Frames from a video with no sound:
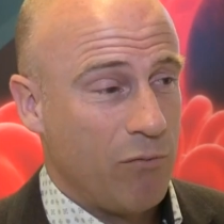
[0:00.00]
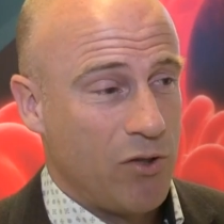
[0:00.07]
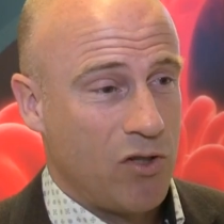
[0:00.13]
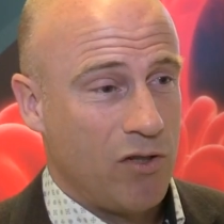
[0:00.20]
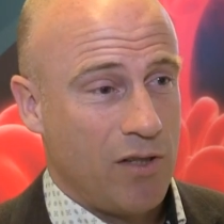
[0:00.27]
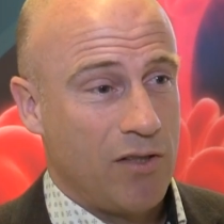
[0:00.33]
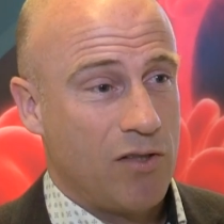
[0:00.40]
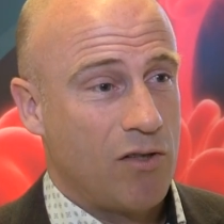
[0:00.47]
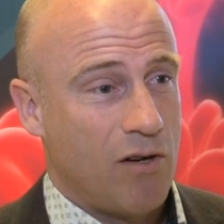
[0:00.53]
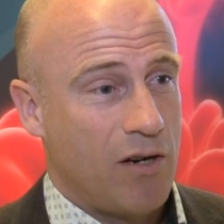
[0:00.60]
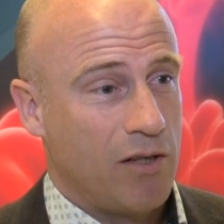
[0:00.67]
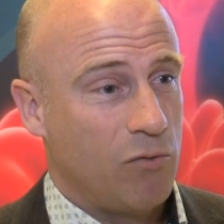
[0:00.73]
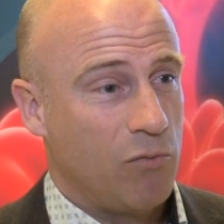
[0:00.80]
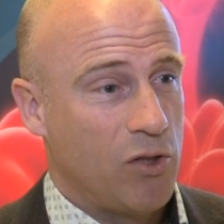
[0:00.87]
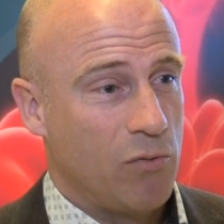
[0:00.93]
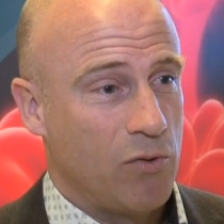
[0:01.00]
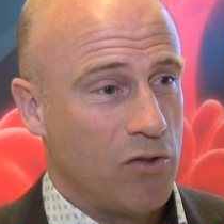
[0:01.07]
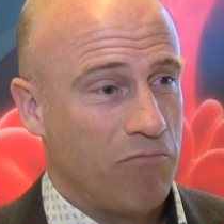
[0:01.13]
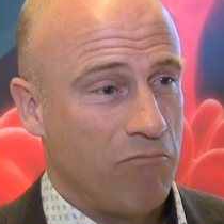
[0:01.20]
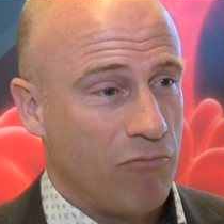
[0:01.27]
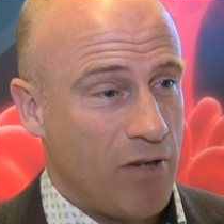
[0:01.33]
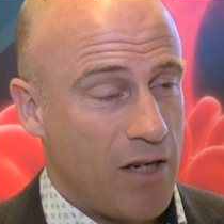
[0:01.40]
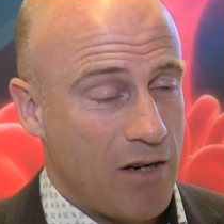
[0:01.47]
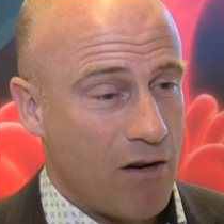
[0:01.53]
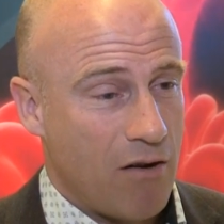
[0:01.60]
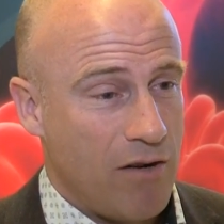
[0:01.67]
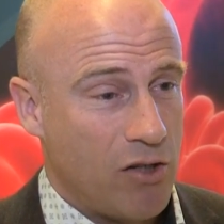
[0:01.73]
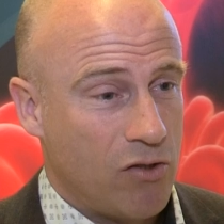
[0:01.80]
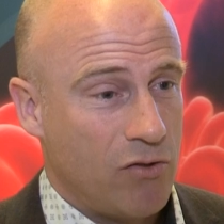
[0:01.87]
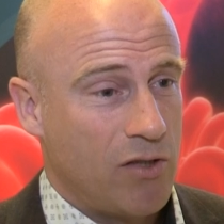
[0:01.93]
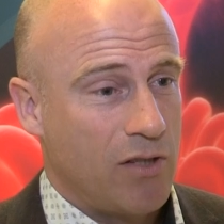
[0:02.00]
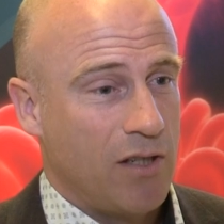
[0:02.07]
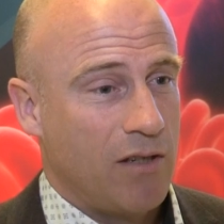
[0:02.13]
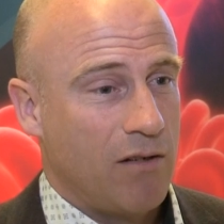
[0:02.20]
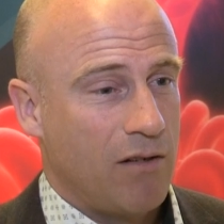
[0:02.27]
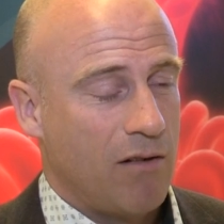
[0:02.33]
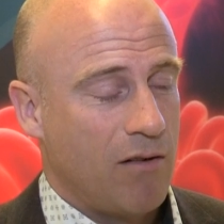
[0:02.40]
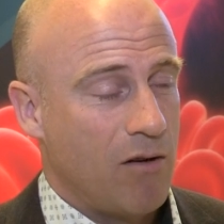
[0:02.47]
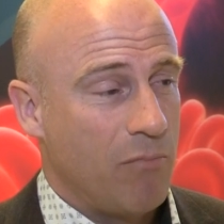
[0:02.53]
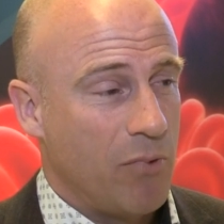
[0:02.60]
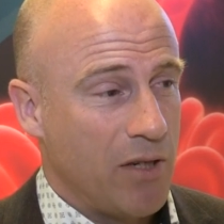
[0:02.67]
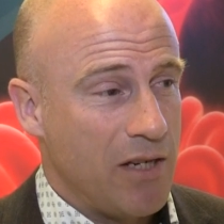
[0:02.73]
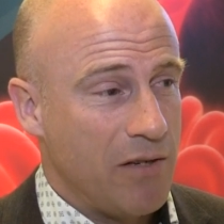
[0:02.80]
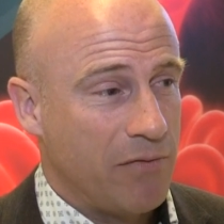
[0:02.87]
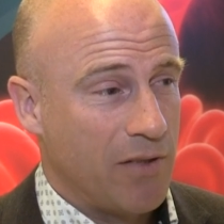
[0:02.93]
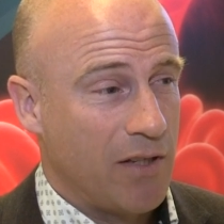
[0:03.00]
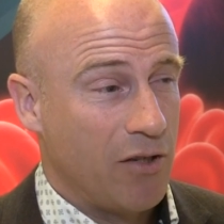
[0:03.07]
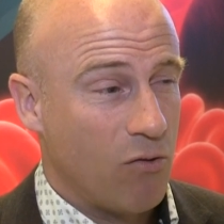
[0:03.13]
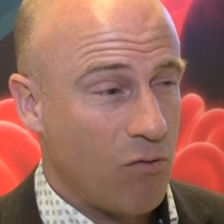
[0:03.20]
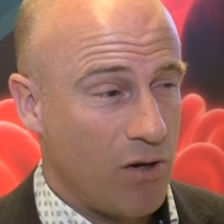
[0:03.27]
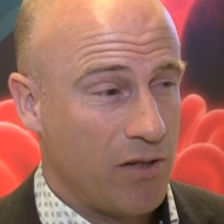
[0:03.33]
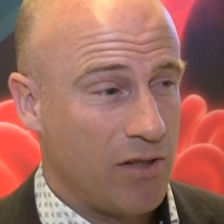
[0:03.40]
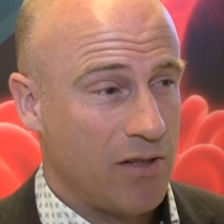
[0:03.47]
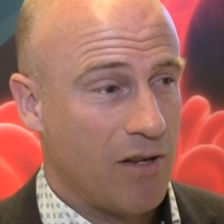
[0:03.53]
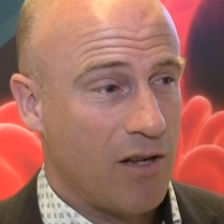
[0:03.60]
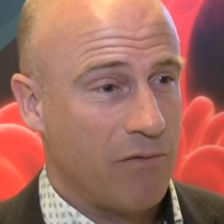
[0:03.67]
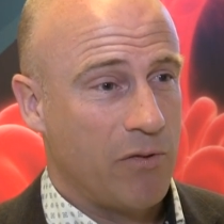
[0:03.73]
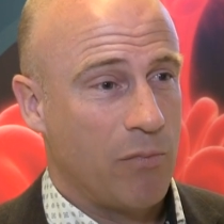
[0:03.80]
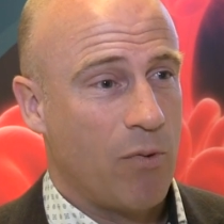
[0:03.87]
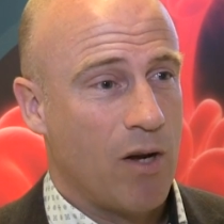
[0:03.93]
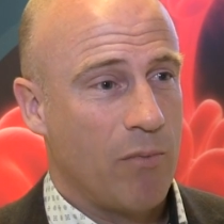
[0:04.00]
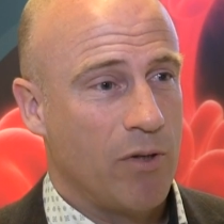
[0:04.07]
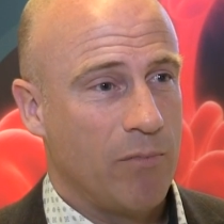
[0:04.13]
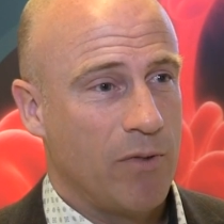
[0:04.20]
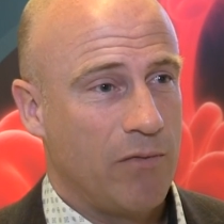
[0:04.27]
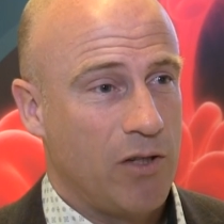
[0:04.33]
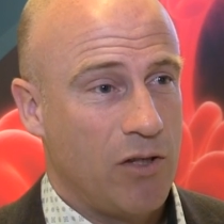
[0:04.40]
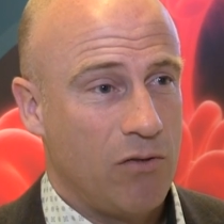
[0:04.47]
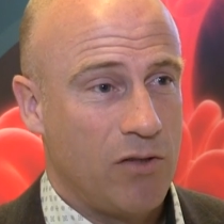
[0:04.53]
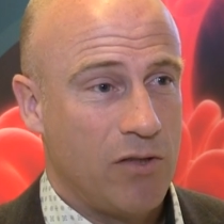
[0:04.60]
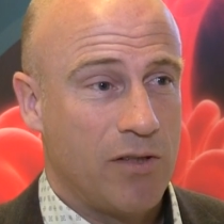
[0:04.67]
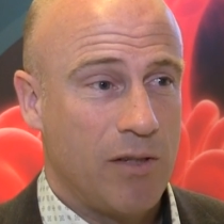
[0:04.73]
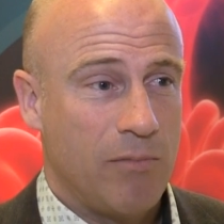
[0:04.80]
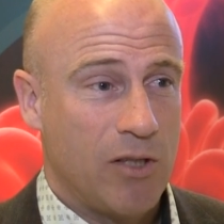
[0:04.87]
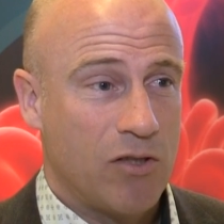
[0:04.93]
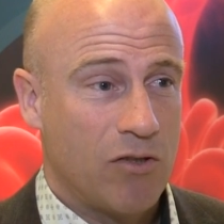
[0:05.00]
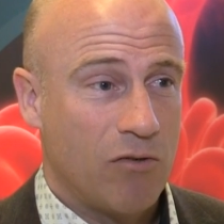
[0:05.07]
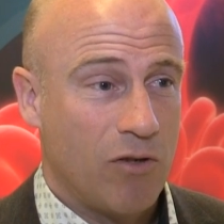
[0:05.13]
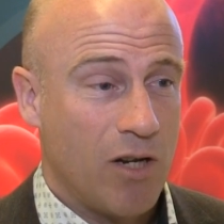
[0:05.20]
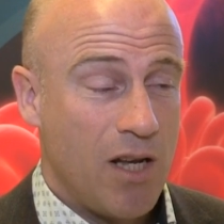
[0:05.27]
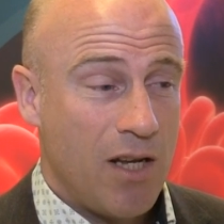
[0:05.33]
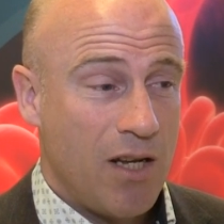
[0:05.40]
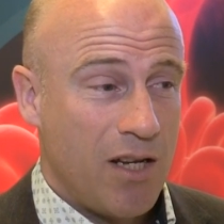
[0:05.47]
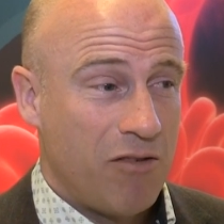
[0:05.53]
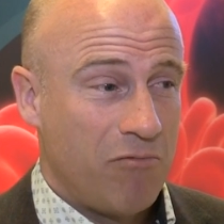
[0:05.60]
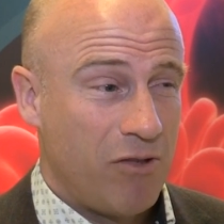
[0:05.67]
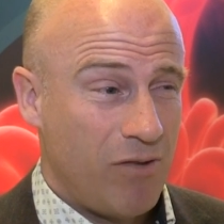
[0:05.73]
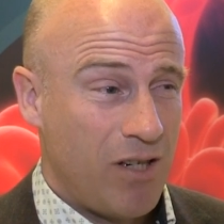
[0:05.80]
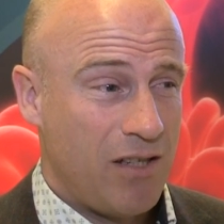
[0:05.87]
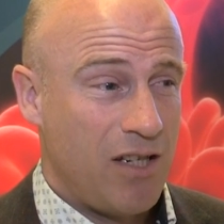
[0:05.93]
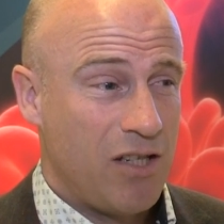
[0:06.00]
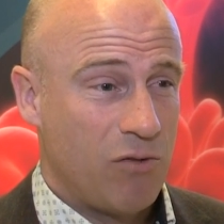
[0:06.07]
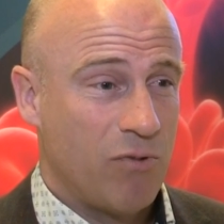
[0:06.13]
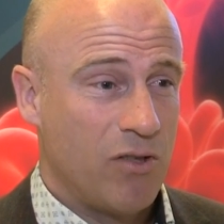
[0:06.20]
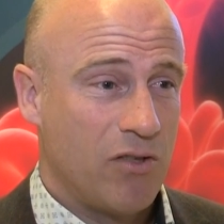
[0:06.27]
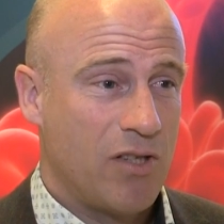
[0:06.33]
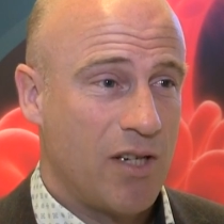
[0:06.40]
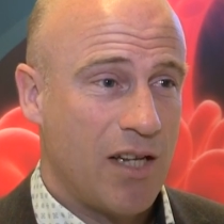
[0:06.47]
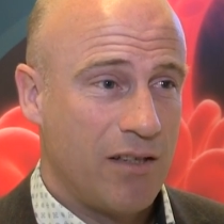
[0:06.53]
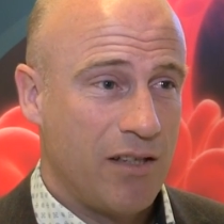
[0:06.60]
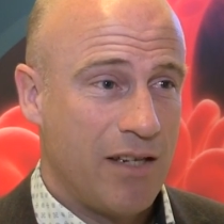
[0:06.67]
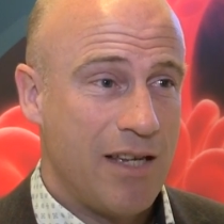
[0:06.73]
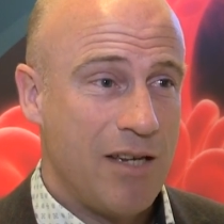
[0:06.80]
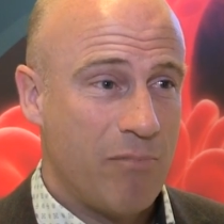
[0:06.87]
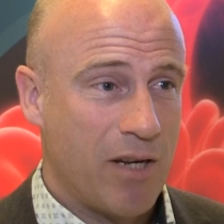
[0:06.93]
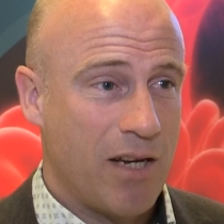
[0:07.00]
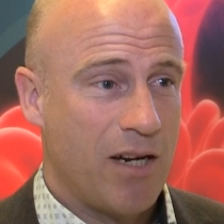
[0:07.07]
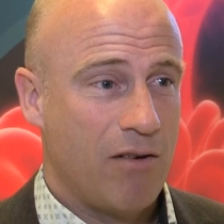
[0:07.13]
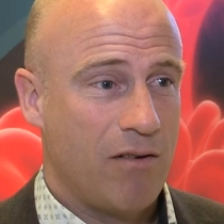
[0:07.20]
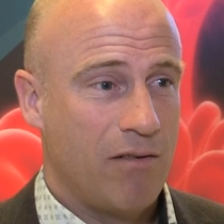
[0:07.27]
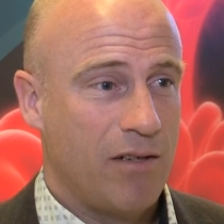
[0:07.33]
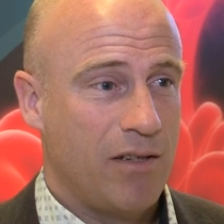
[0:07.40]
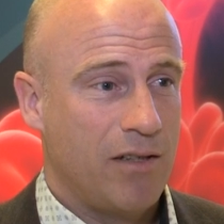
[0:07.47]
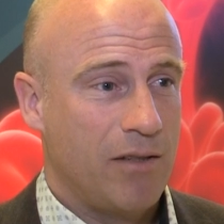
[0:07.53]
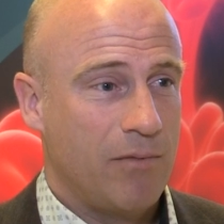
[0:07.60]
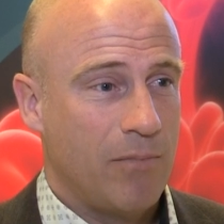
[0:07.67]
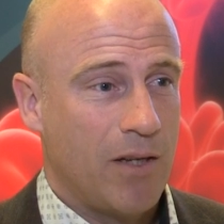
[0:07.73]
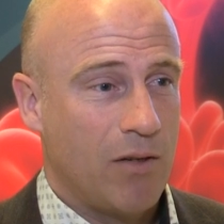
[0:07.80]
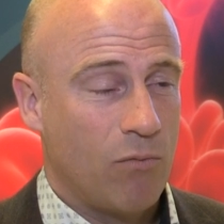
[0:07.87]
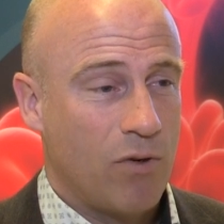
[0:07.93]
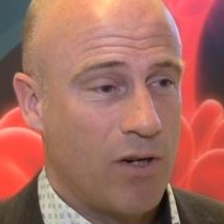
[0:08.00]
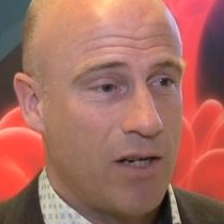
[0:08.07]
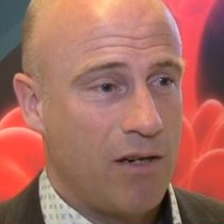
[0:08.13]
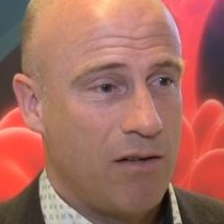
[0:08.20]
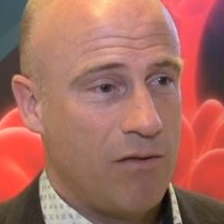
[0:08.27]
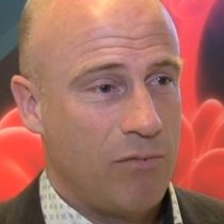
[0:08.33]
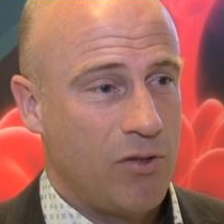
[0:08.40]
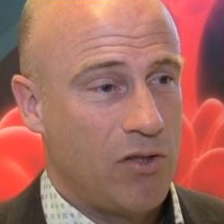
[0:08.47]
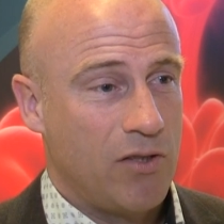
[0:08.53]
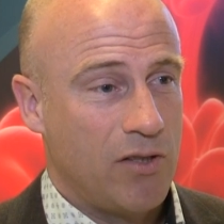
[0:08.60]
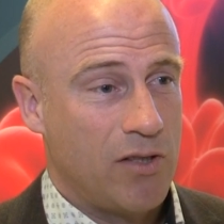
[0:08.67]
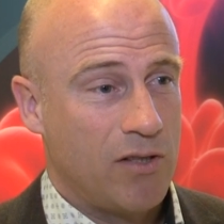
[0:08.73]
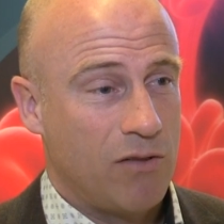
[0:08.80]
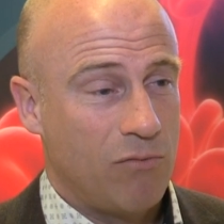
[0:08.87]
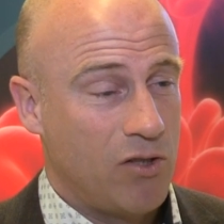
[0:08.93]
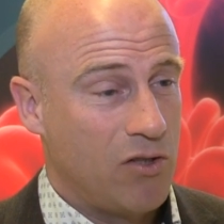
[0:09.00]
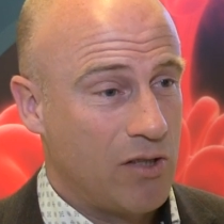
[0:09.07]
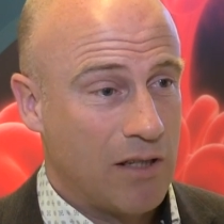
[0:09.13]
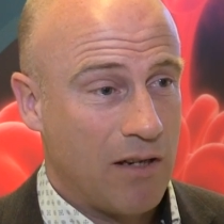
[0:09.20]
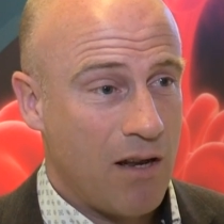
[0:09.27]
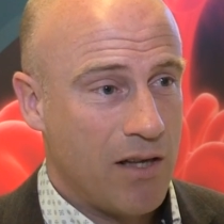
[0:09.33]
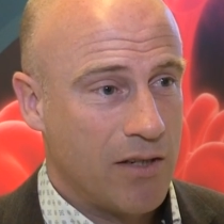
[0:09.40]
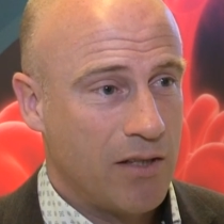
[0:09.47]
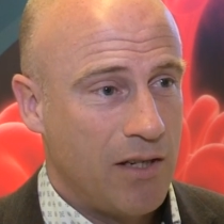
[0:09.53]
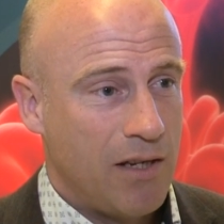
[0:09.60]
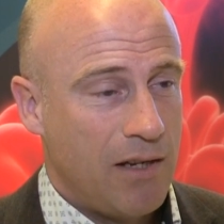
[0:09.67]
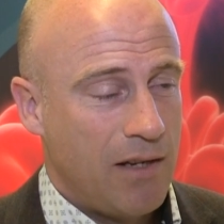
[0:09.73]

in which it started, which was really our interest and our, our, belief that in order to solve the problem of acute ischemic stroke, we really need to understand the key player um, at work here, which is, which is clot.